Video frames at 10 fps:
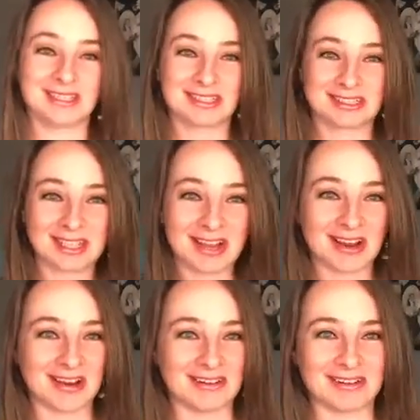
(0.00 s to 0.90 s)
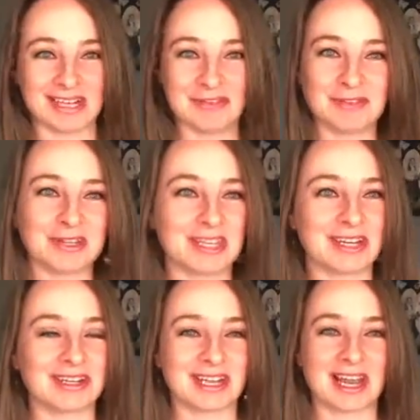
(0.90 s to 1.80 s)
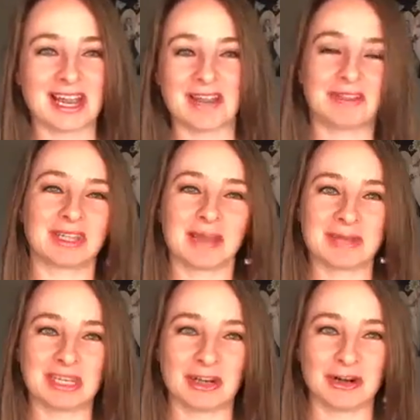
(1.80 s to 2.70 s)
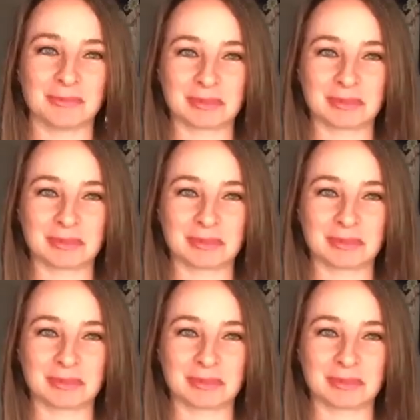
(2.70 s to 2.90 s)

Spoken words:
So if you're there live, let me know.